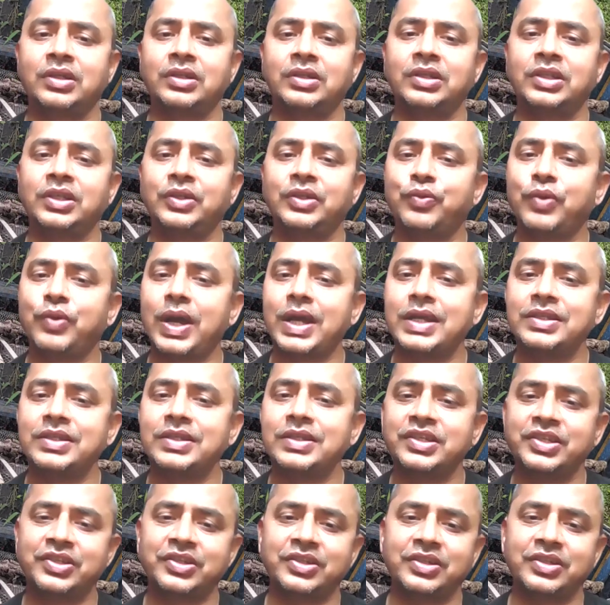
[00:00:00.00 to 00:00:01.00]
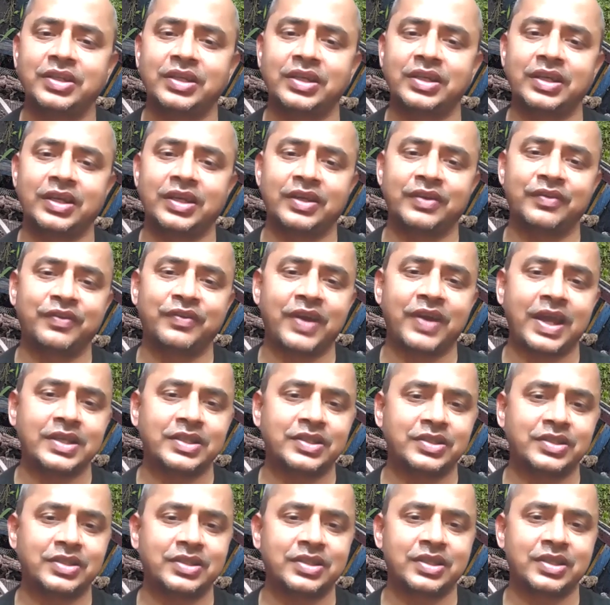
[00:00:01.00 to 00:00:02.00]
The wisest
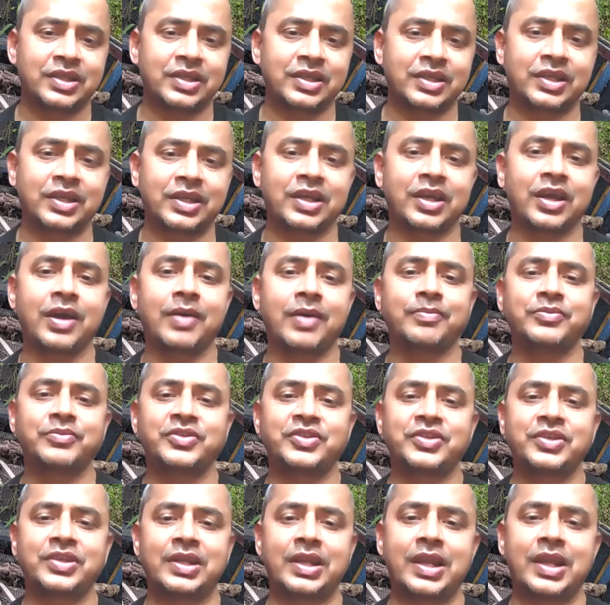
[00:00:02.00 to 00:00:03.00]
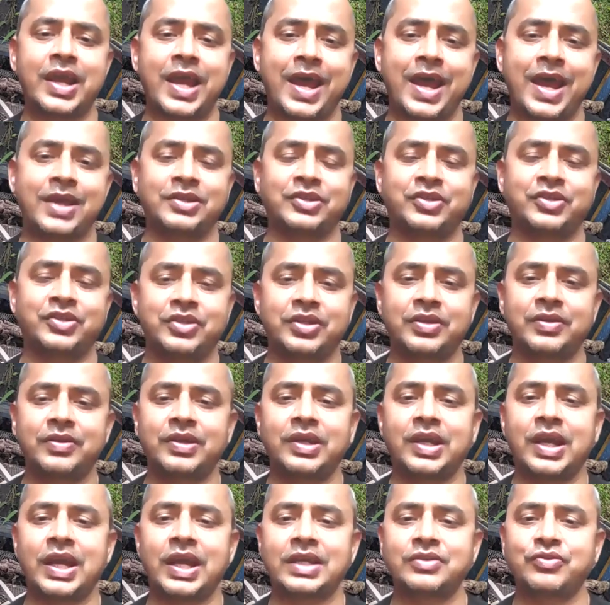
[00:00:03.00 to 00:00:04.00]
advice comes last,
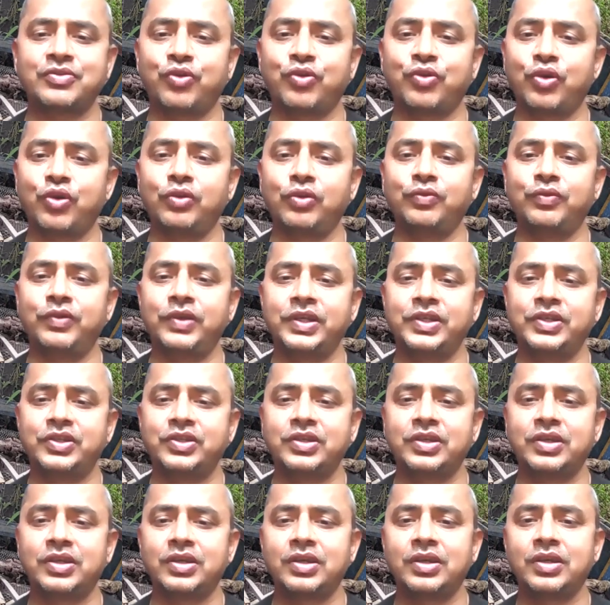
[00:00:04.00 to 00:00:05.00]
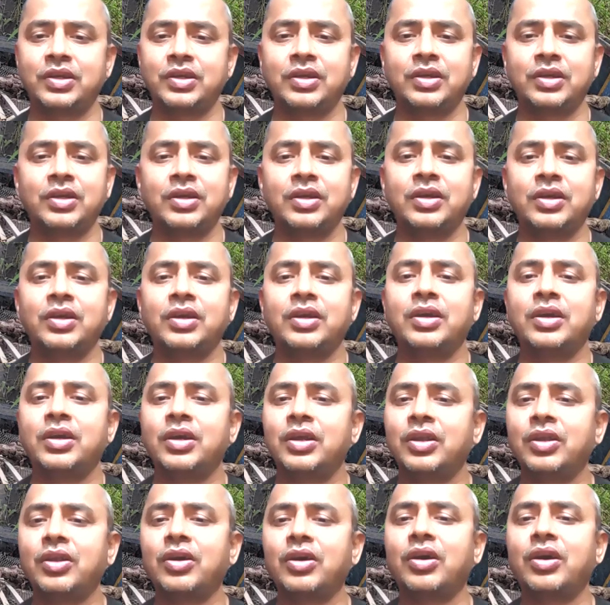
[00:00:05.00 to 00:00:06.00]
as always.
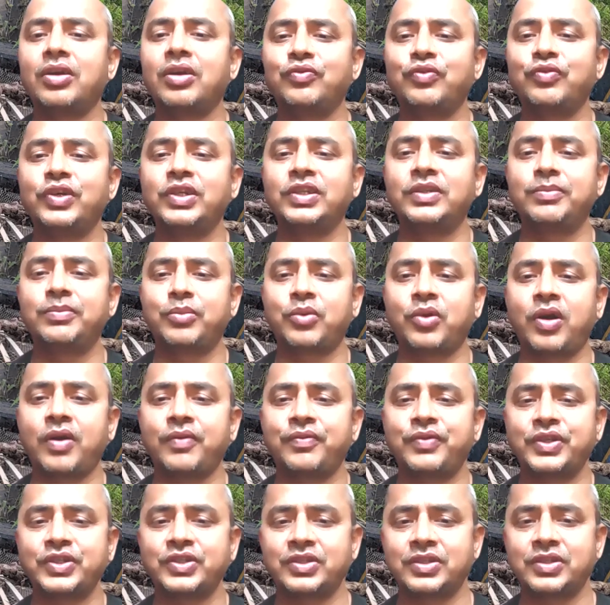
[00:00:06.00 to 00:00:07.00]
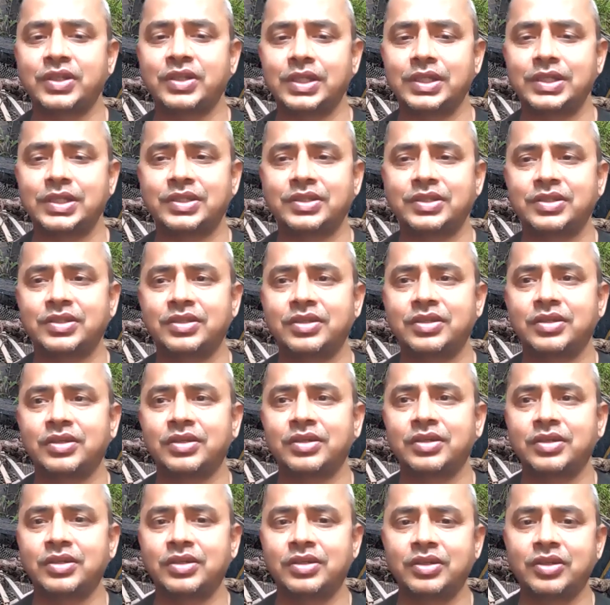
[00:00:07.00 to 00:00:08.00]
Learn with professionals,
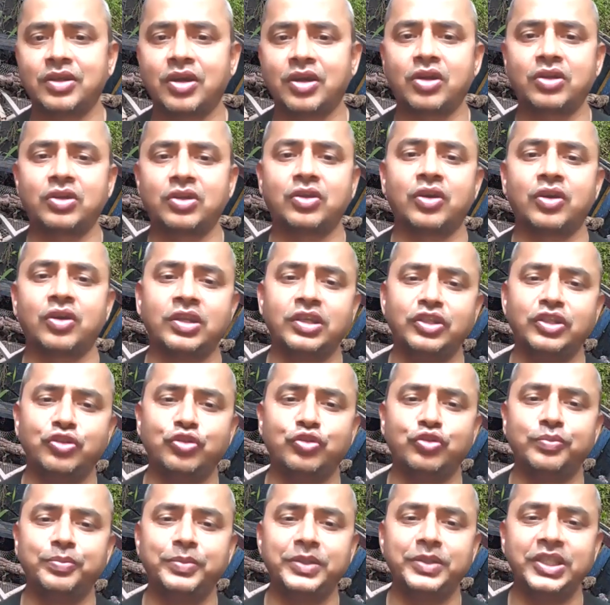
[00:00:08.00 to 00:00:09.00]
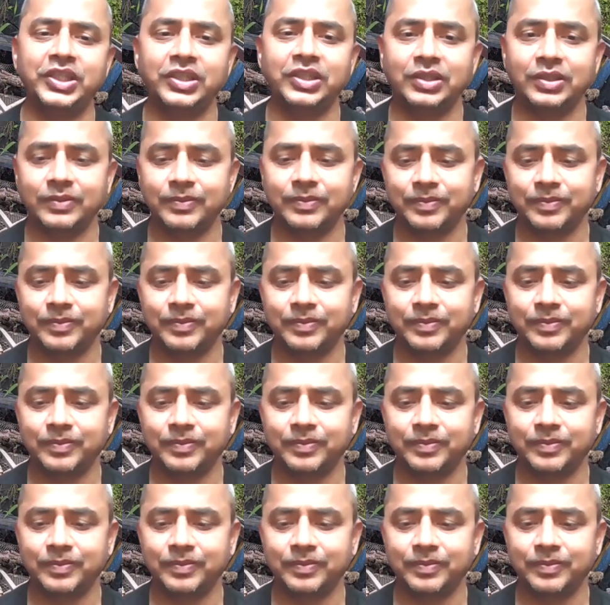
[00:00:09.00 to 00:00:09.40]
not a newbie.